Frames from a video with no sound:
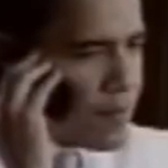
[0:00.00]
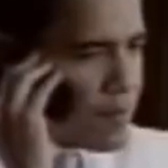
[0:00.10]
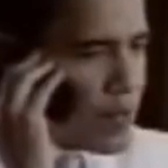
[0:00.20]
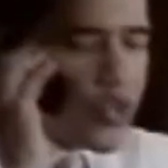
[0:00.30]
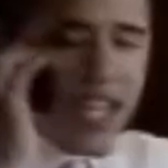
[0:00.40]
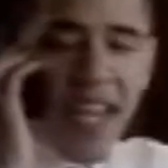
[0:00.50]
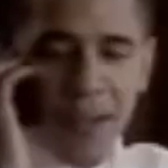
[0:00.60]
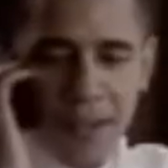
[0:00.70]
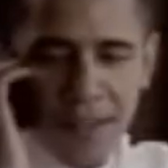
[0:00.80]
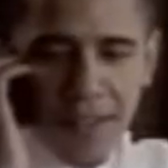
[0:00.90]
Bill
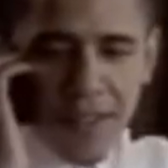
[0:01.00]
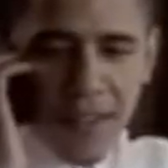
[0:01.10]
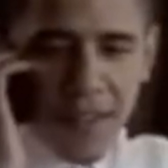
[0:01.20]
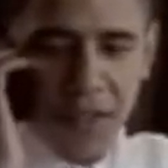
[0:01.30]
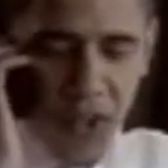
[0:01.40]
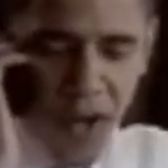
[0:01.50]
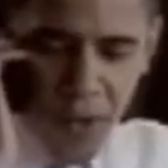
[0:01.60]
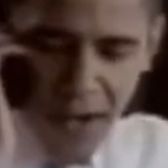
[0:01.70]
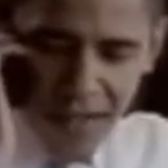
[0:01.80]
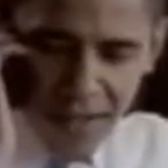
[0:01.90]
Shatner of Star
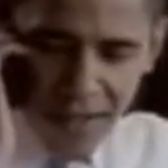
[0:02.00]
Trek?